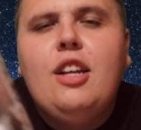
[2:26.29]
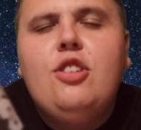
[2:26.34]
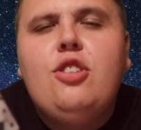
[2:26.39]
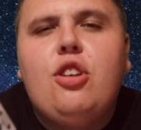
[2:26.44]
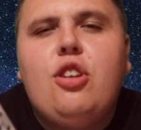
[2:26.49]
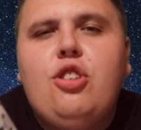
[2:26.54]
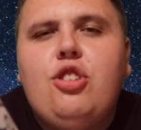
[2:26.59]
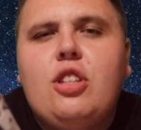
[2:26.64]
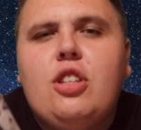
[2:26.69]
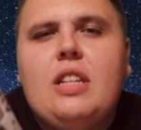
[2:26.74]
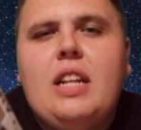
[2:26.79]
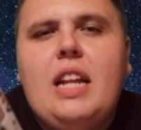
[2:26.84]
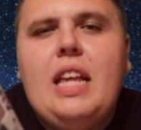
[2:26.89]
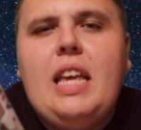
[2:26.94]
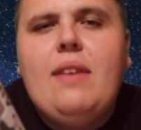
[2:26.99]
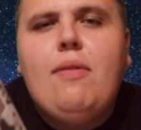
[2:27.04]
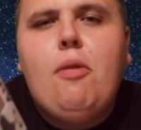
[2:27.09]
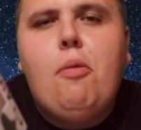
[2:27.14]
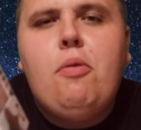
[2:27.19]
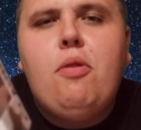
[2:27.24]
So you just
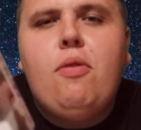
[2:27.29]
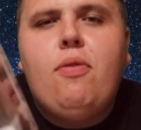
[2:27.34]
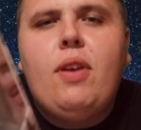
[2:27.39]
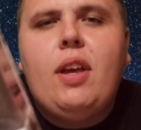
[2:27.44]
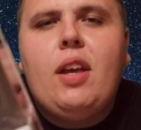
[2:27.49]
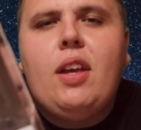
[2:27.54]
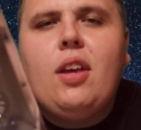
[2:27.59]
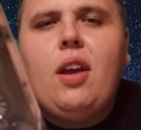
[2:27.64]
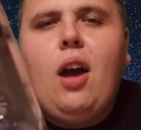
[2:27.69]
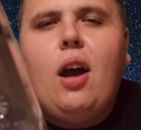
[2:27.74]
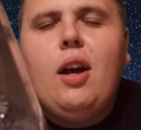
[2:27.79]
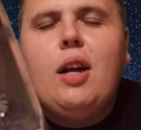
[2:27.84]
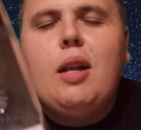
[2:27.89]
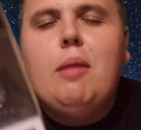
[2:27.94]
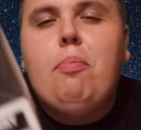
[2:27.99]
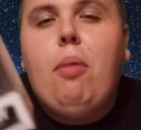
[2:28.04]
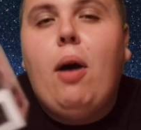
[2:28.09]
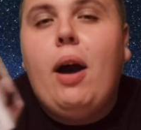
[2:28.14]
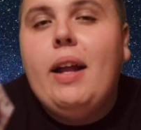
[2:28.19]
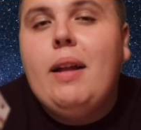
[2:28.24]
leave them. You think, I'm going
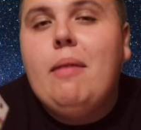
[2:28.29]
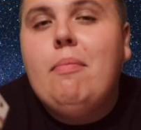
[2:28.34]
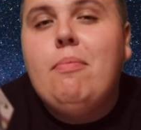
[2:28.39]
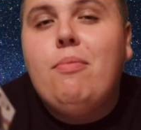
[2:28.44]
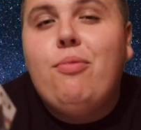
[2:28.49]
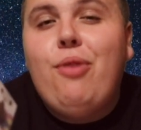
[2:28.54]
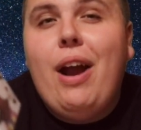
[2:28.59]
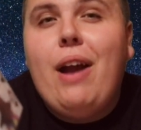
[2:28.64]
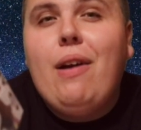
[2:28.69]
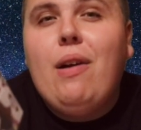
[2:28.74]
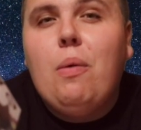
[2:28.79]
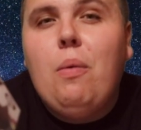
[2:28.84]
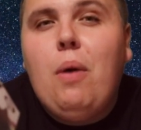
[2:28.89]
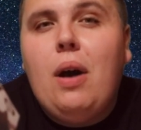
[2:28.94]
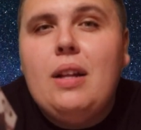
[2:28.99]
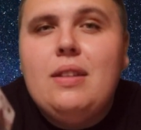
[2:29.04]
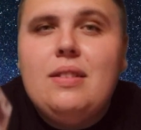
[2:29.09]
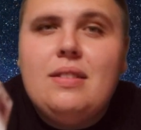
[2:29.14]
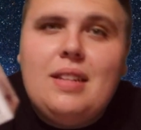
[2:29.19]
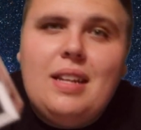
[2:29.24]
to buy the rarer
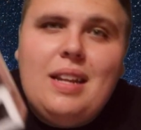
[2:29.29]
ones.